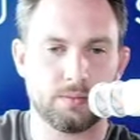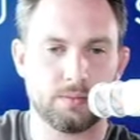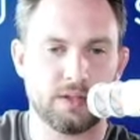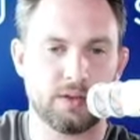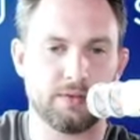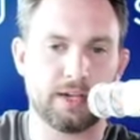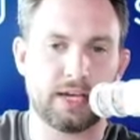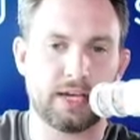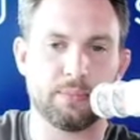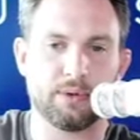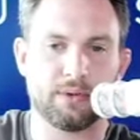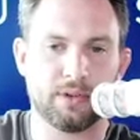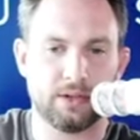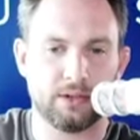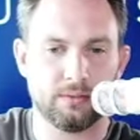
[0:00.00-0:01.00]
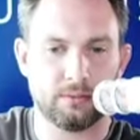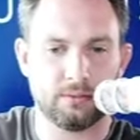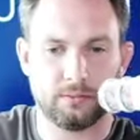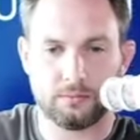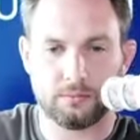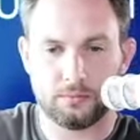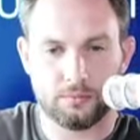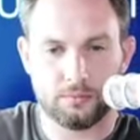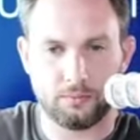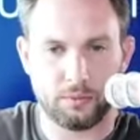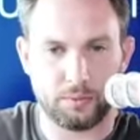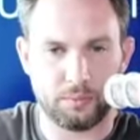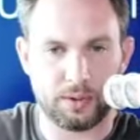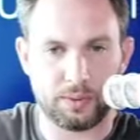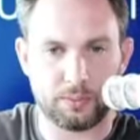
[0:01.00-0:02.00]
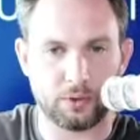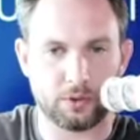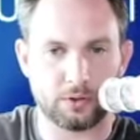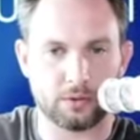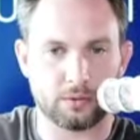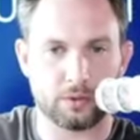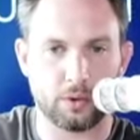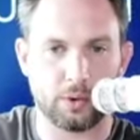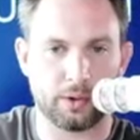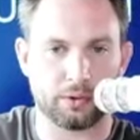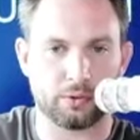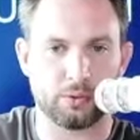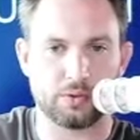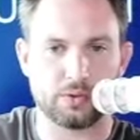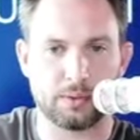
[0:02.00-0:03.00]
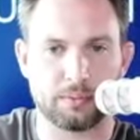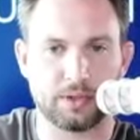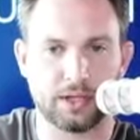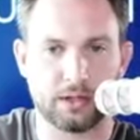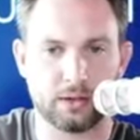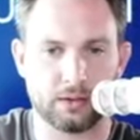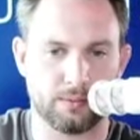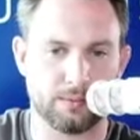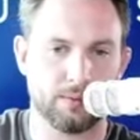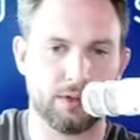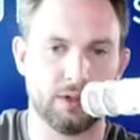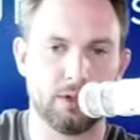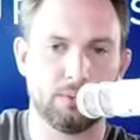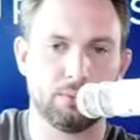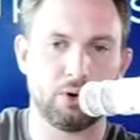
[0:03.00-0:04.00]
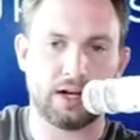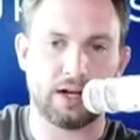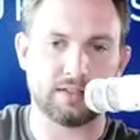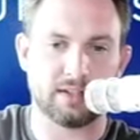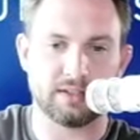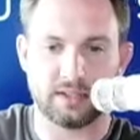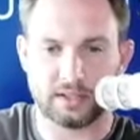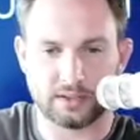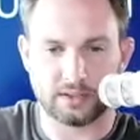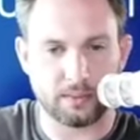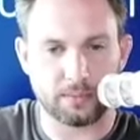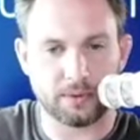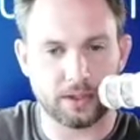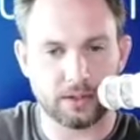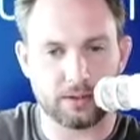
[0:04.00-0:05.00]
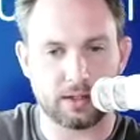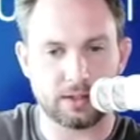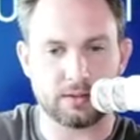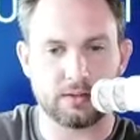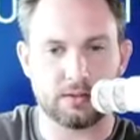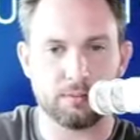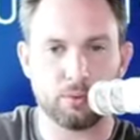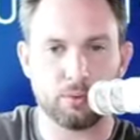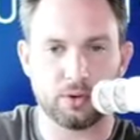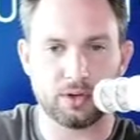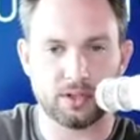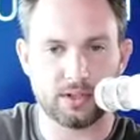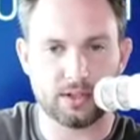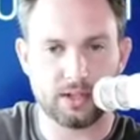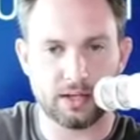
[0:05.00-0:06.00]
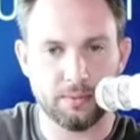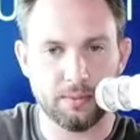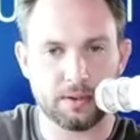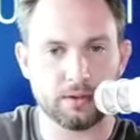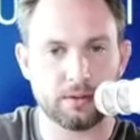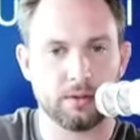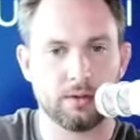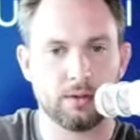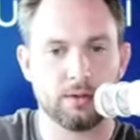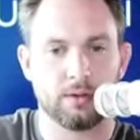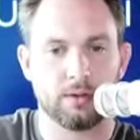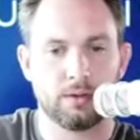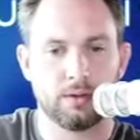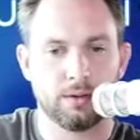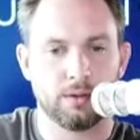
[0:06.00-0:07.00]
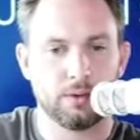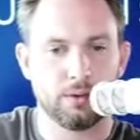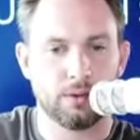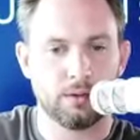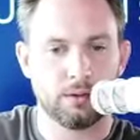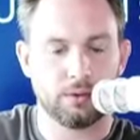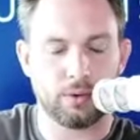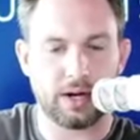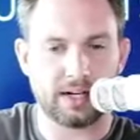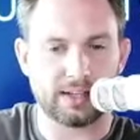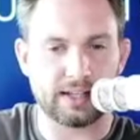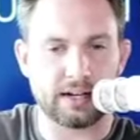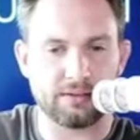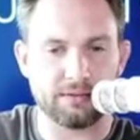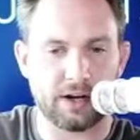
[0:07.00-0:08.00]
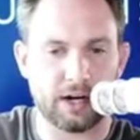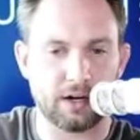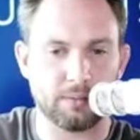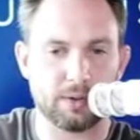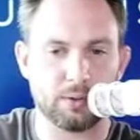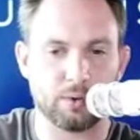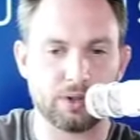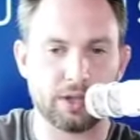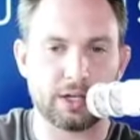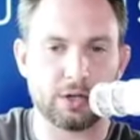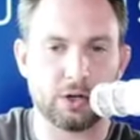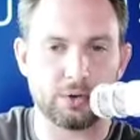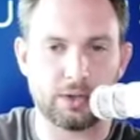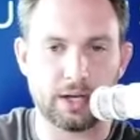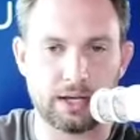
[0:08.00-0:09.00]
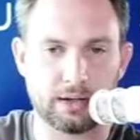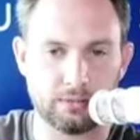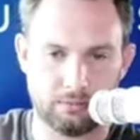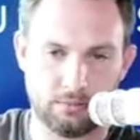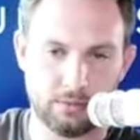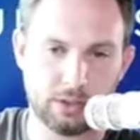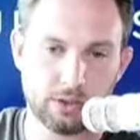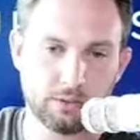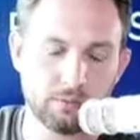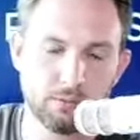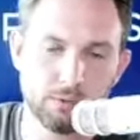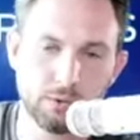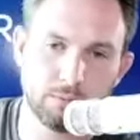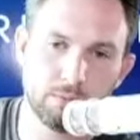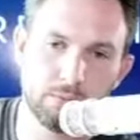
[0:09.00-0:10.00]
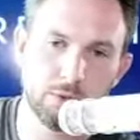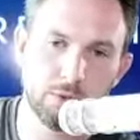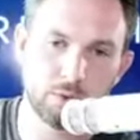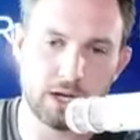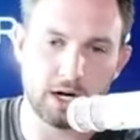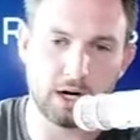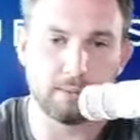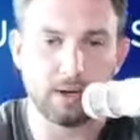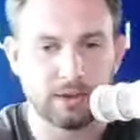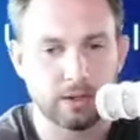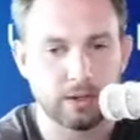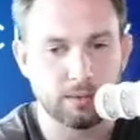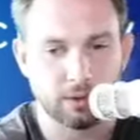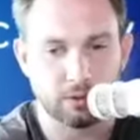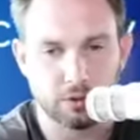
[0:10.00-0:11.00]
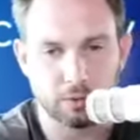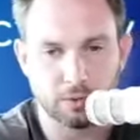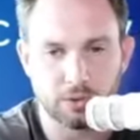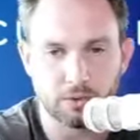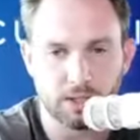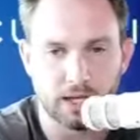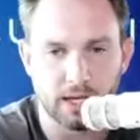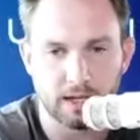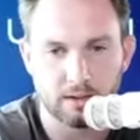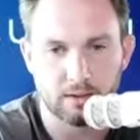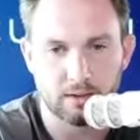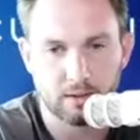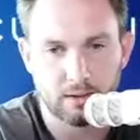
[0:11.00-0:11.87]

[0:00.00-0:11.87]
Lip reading: giving empathy when people are going through something or processing something that's important to them, and creating that environment where they know that, you care about them and you'll do what you can.